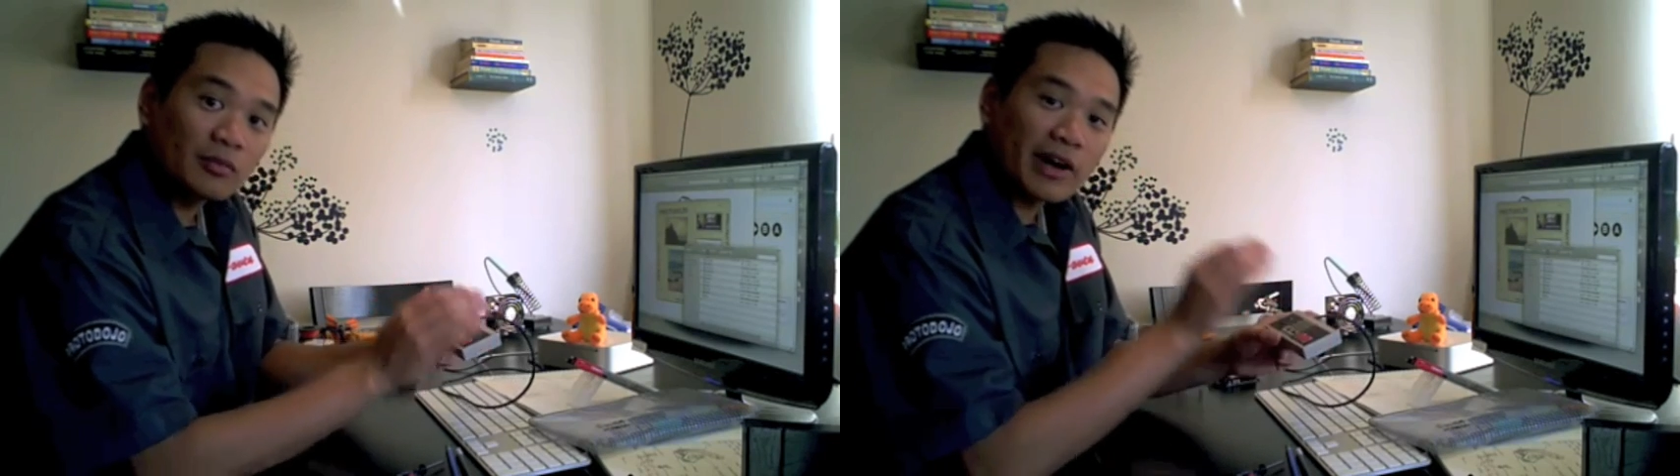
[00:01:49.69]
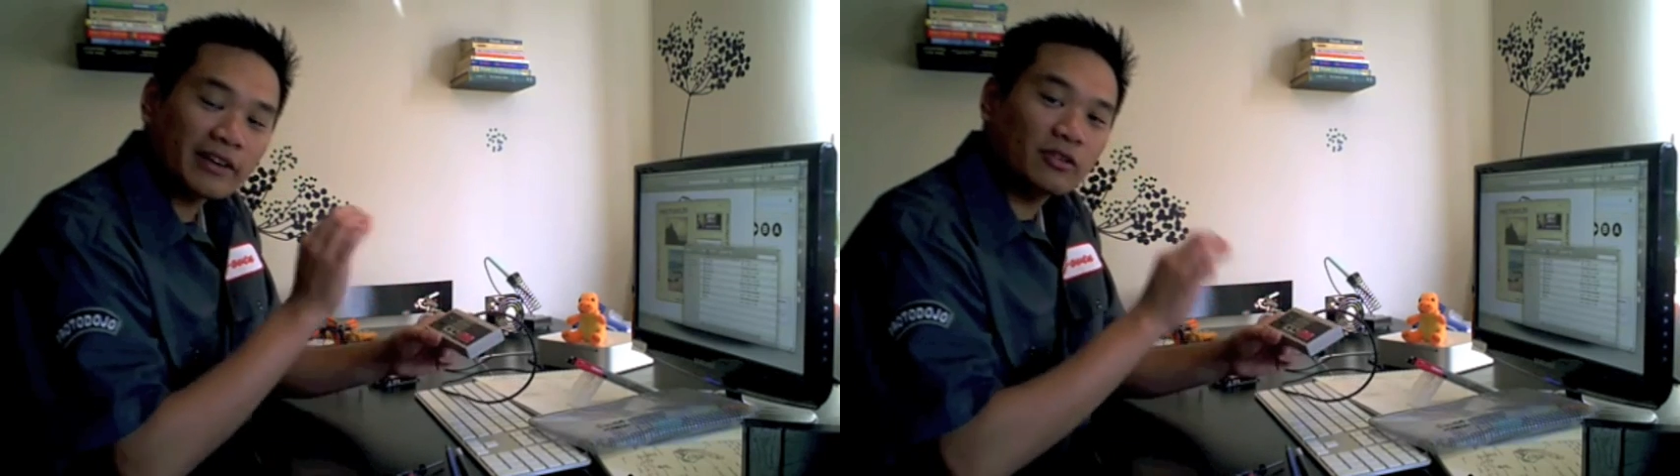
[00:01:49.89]

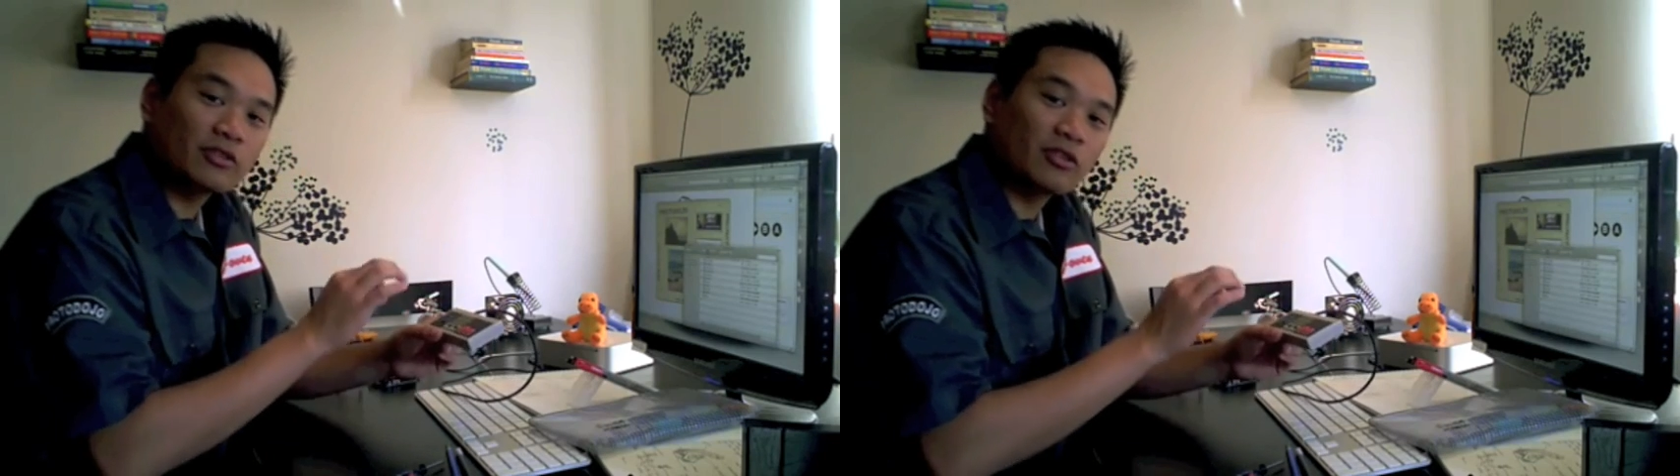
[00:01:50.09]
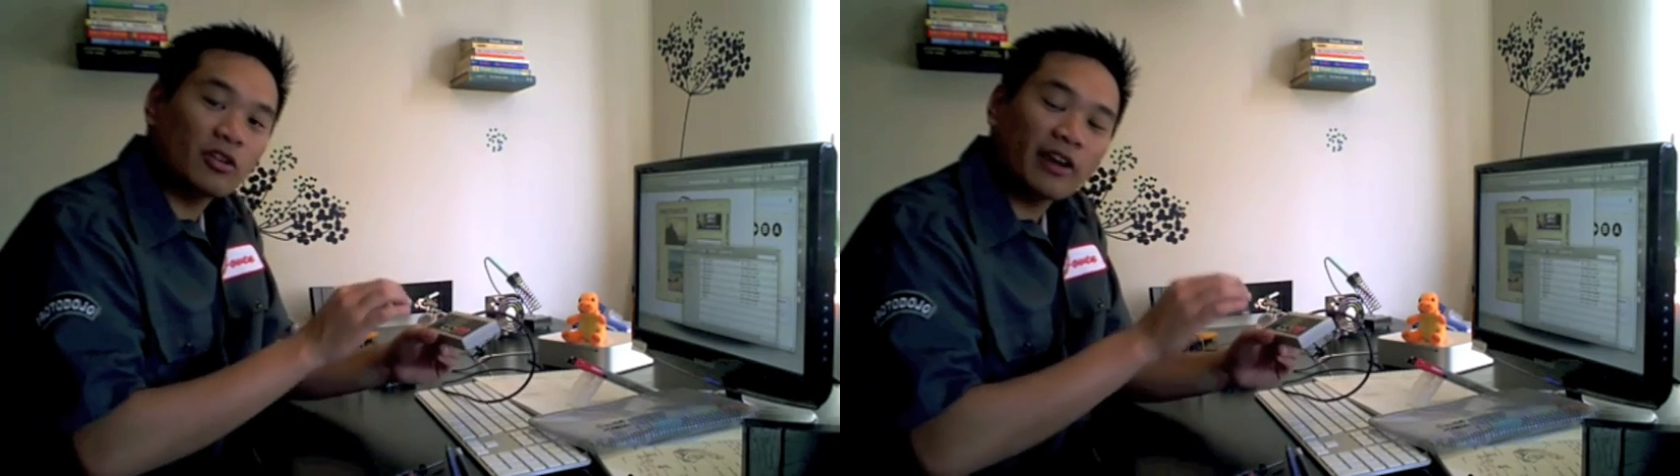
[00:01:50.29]

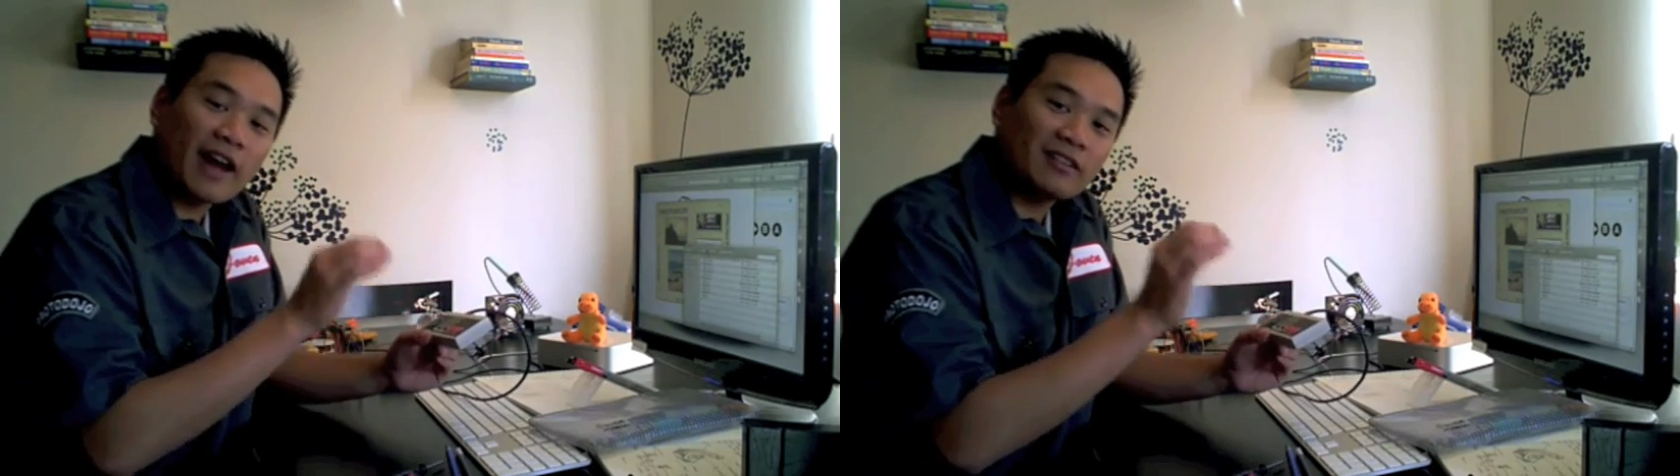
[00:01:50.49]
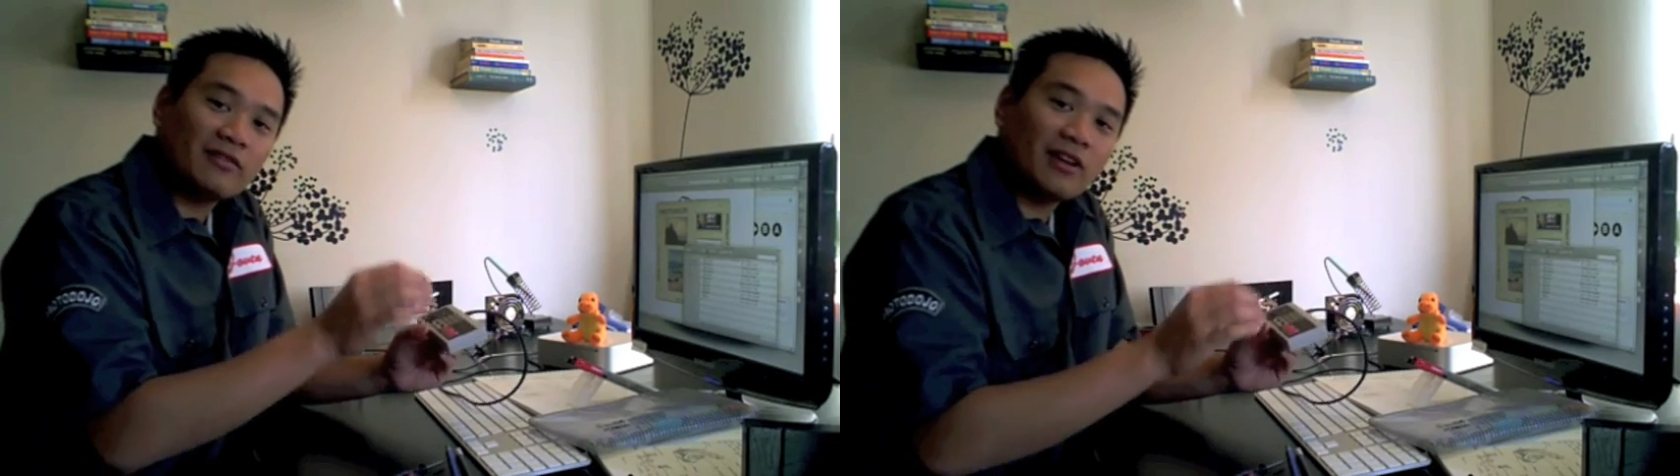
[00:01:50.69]
microcontroller
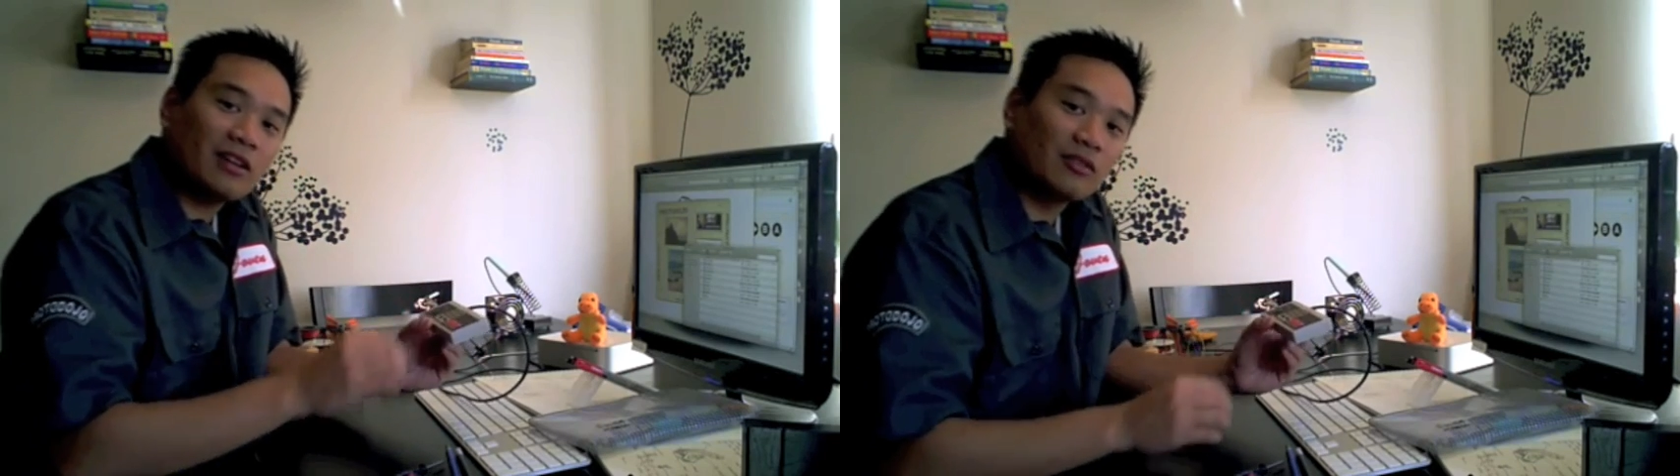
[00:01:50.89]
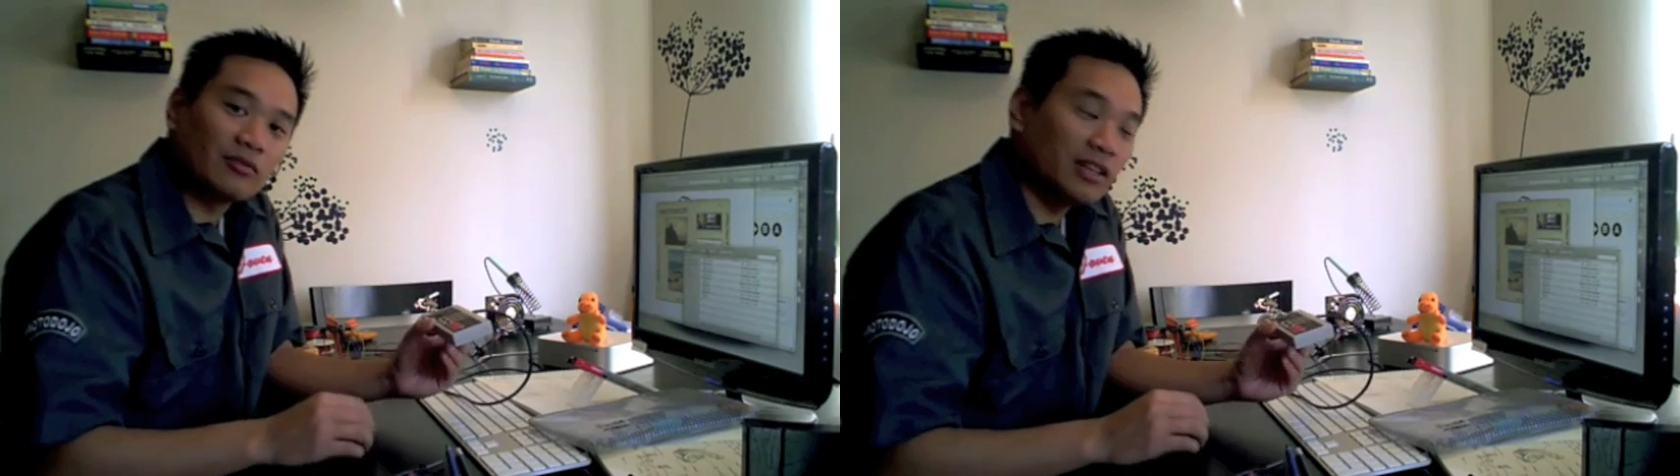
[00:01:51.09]

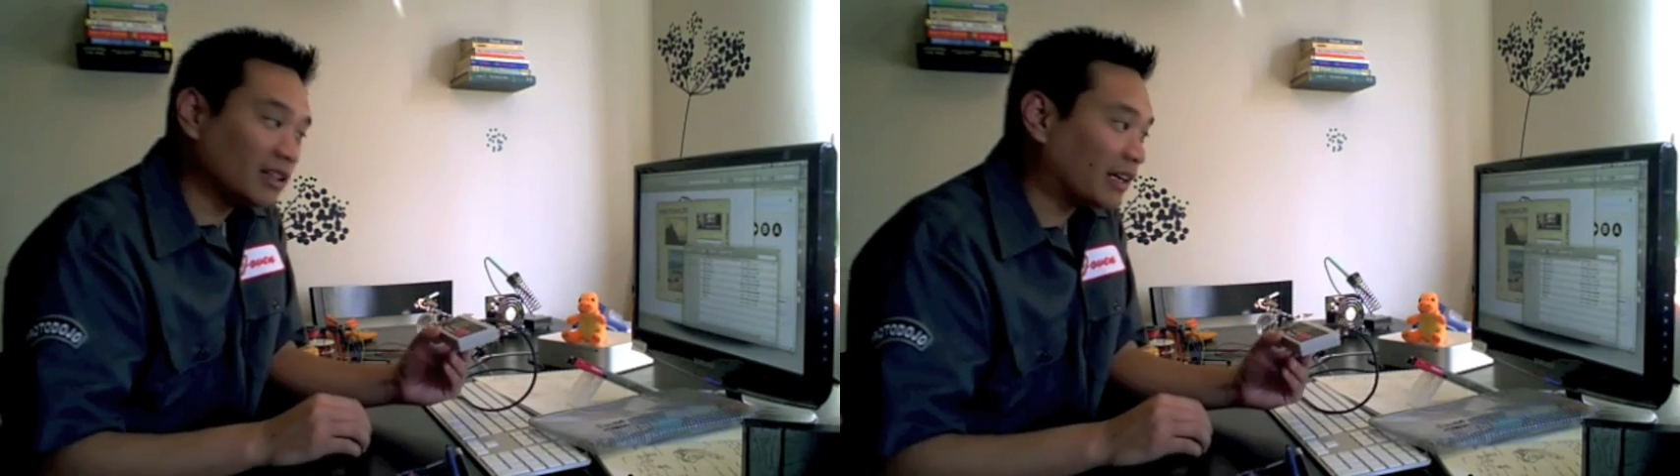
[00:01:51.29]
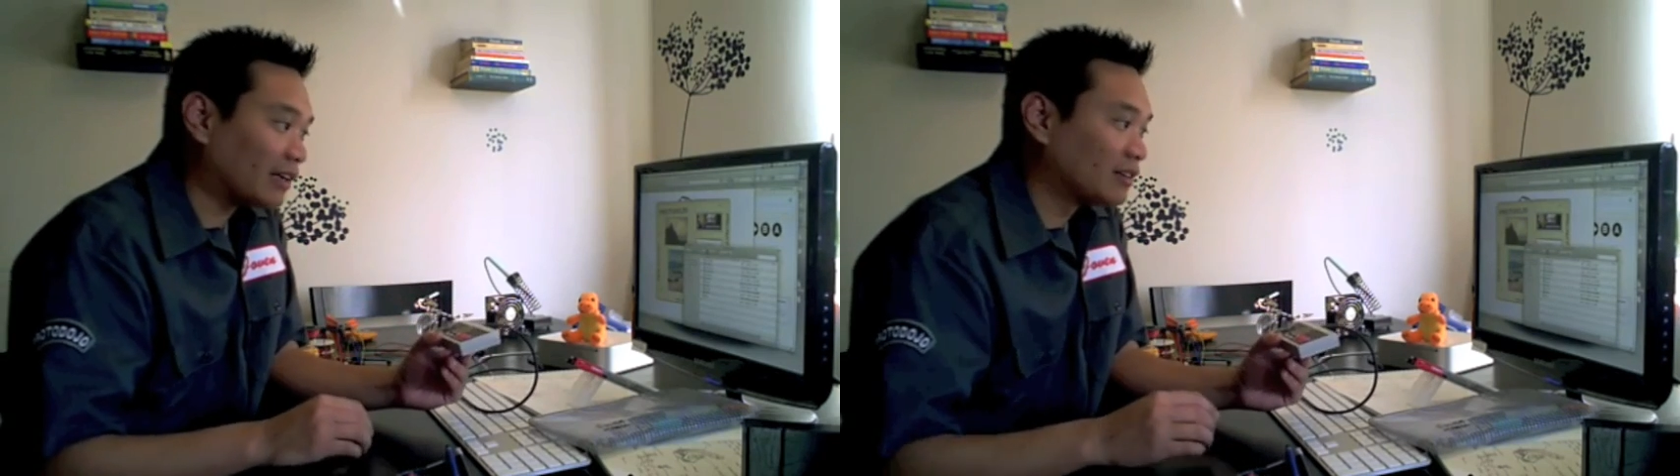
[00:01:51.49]
activated a relay,